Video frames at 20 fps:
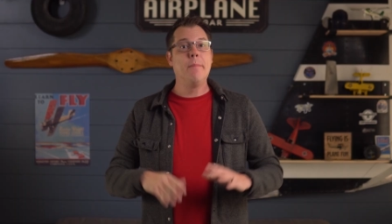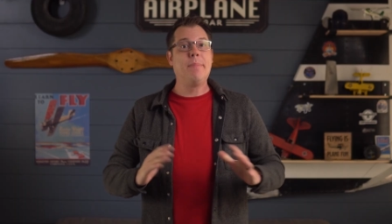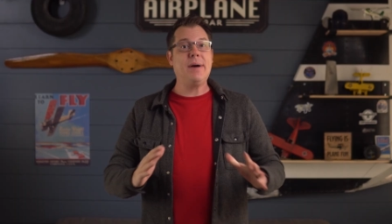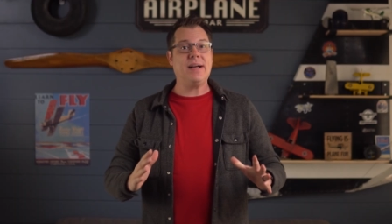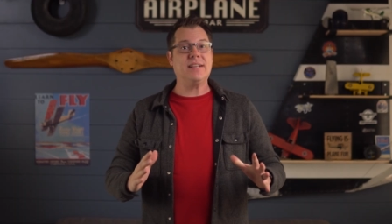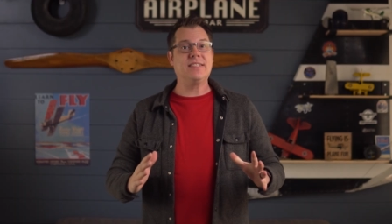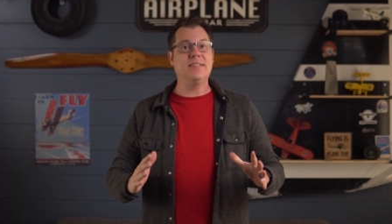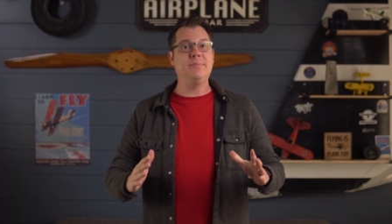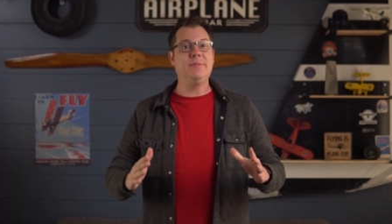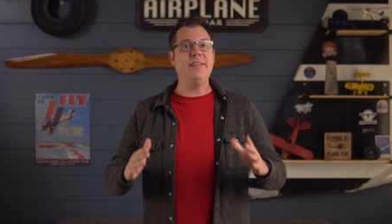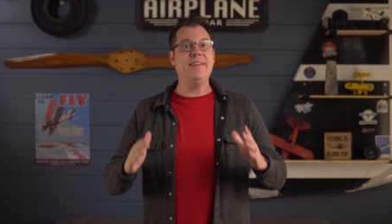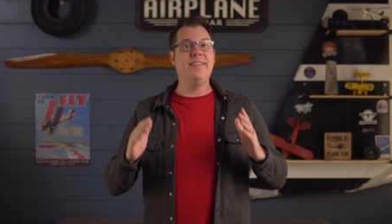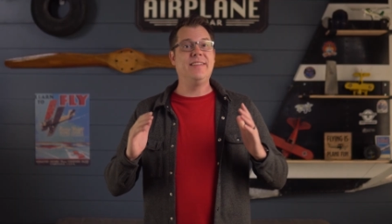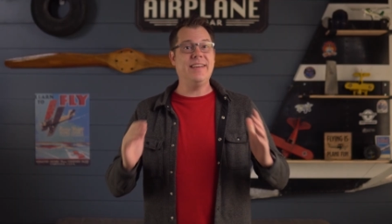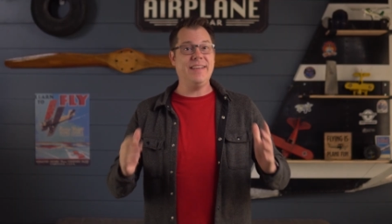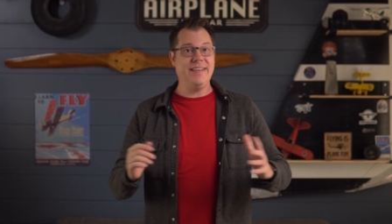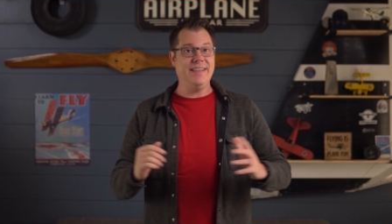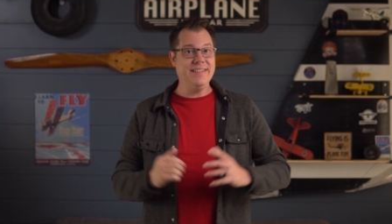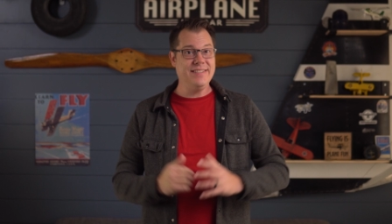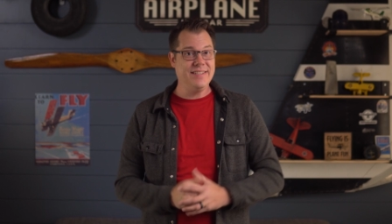Possibly
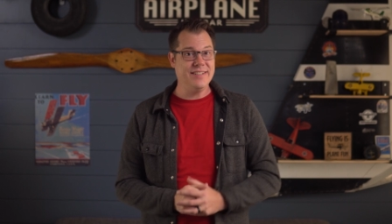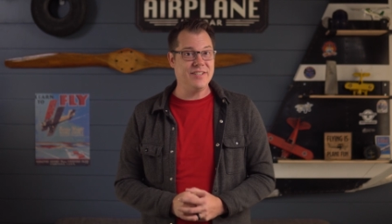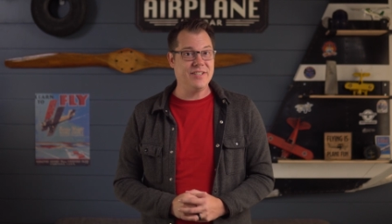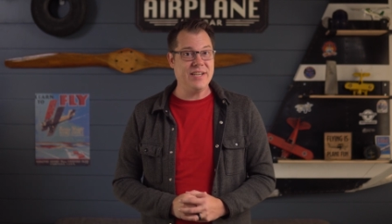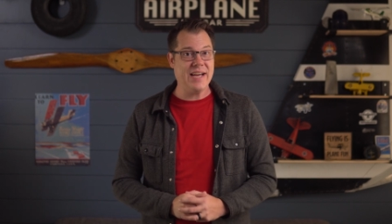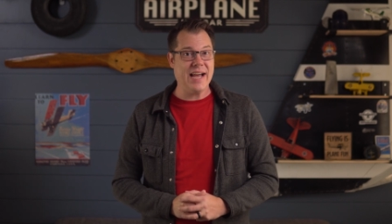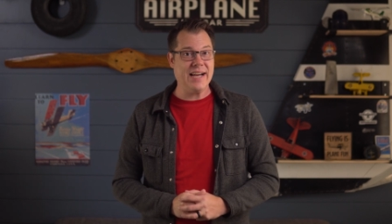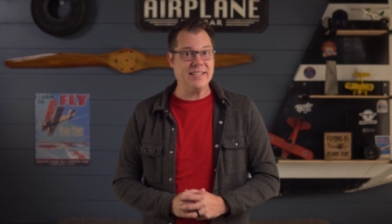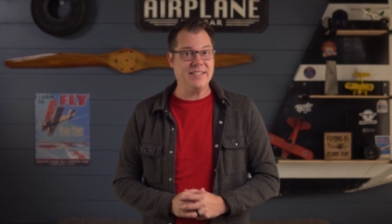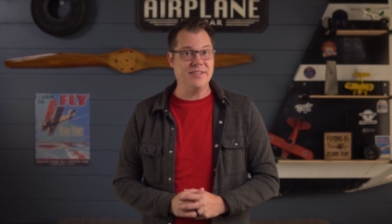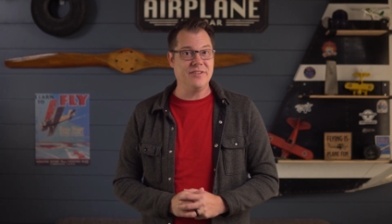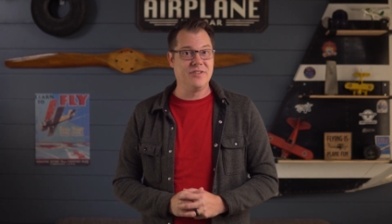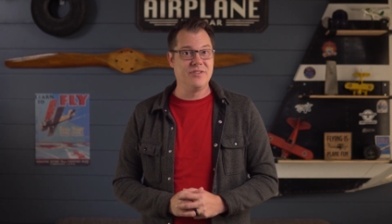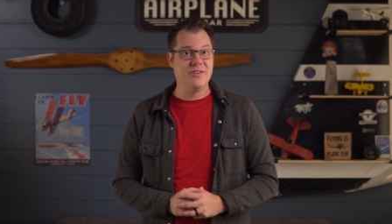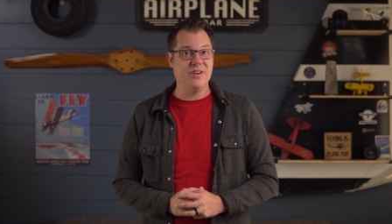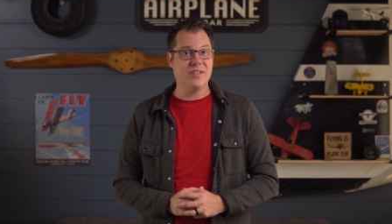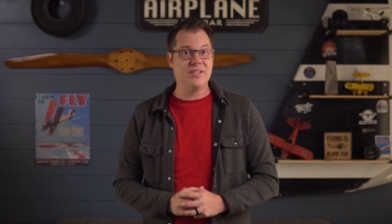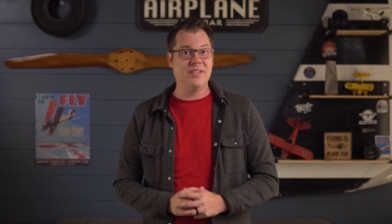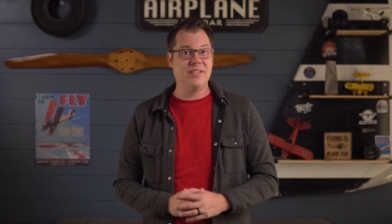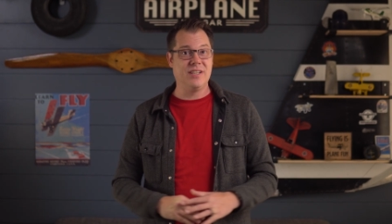the easiest taxi
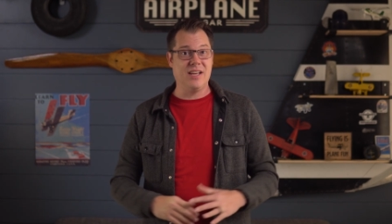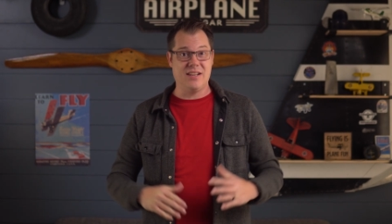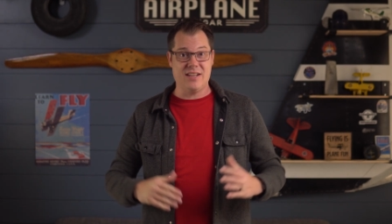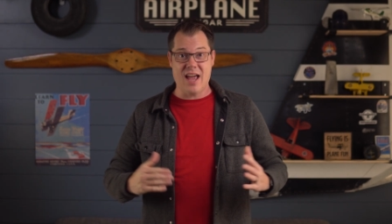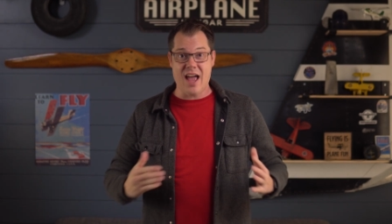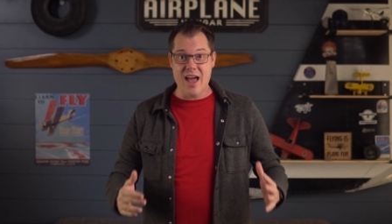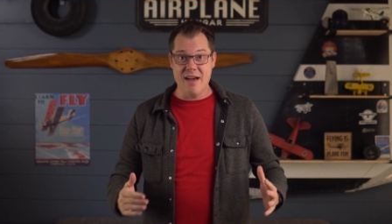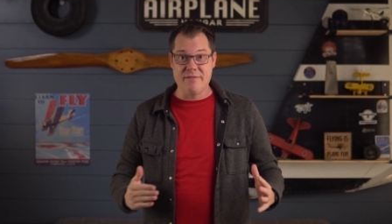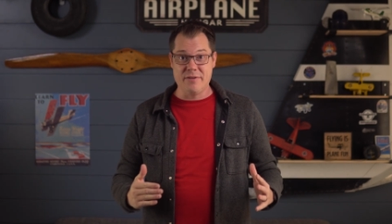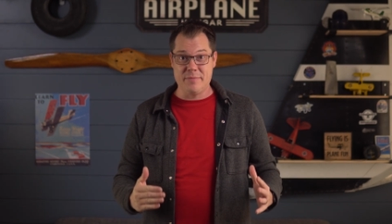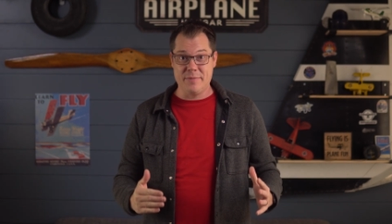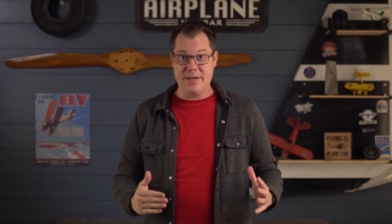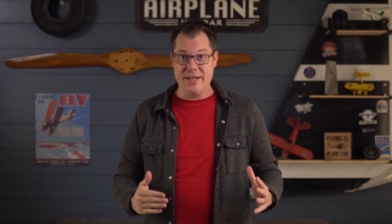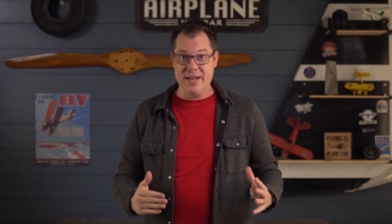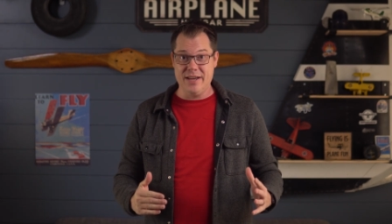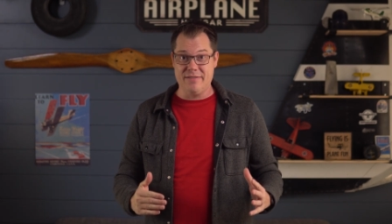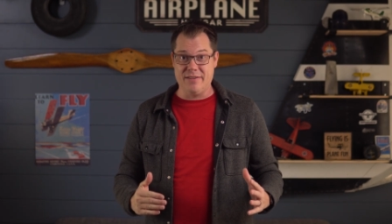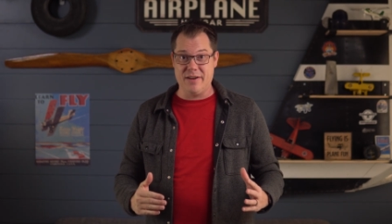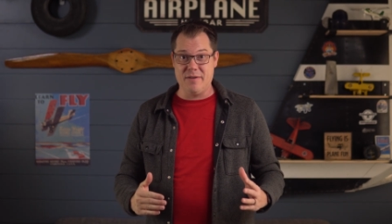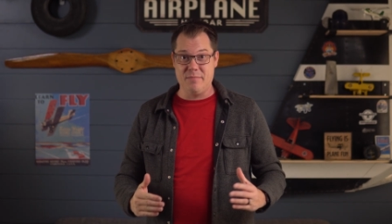instructions I've ever been
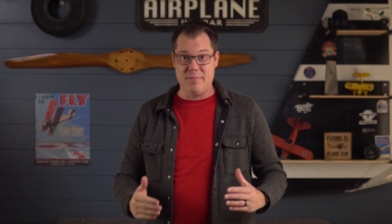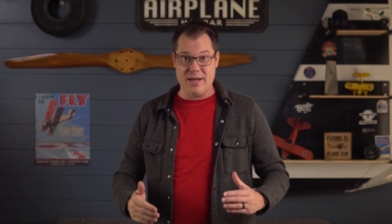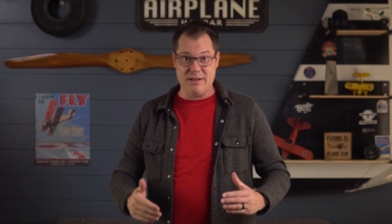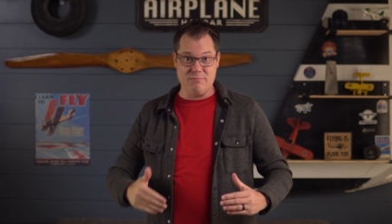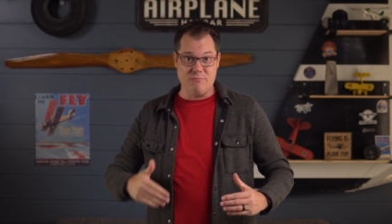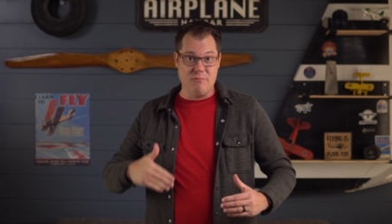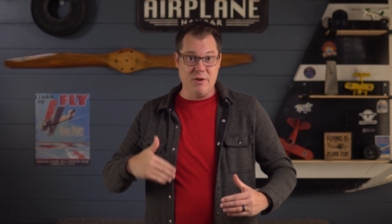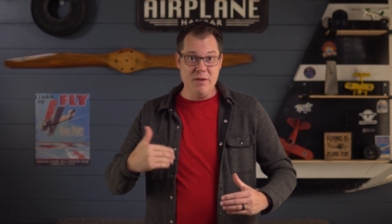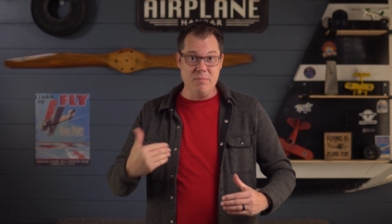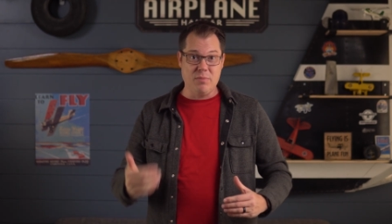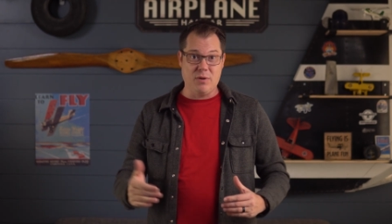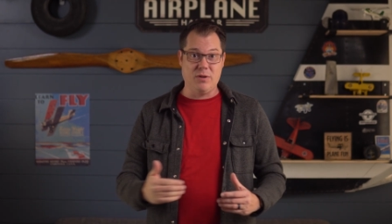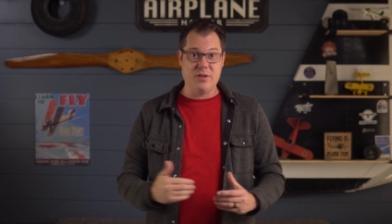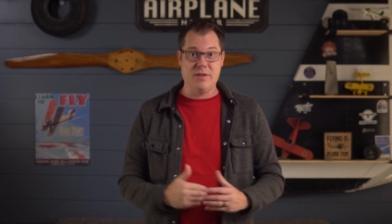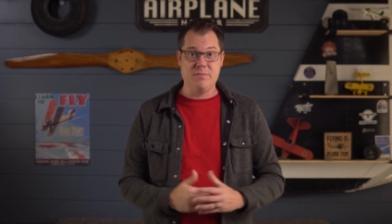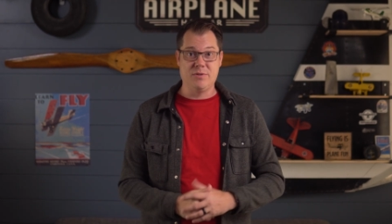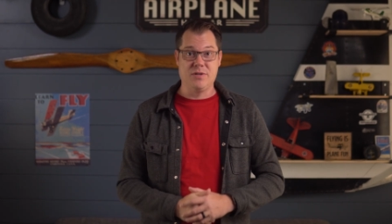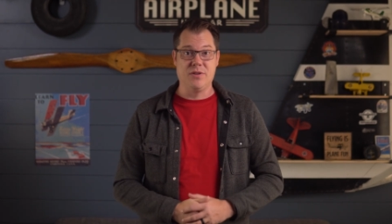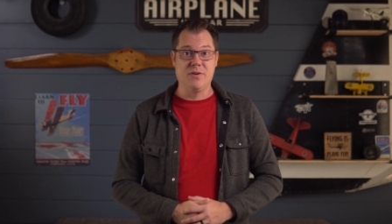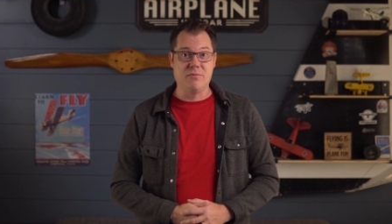given, but we pulled
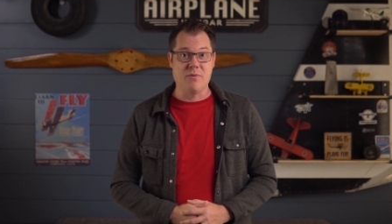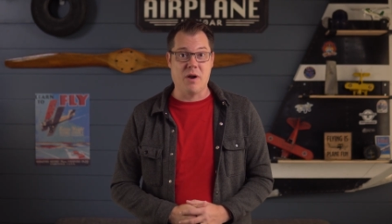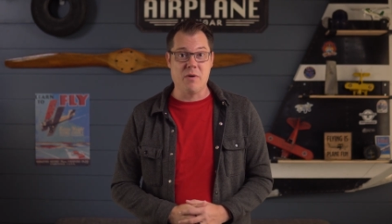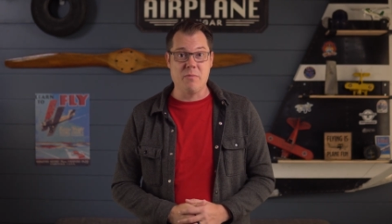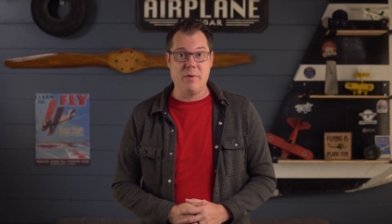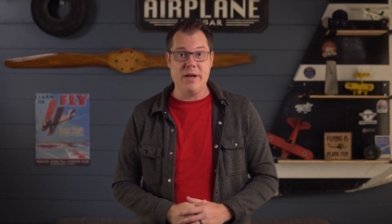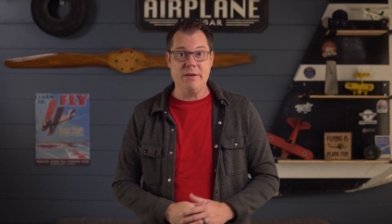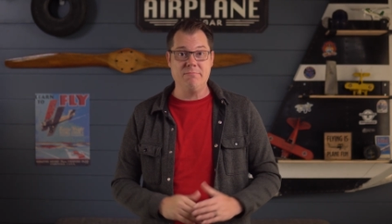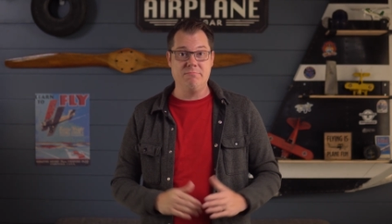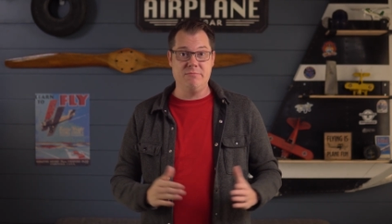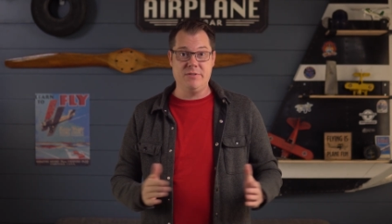up to the runway,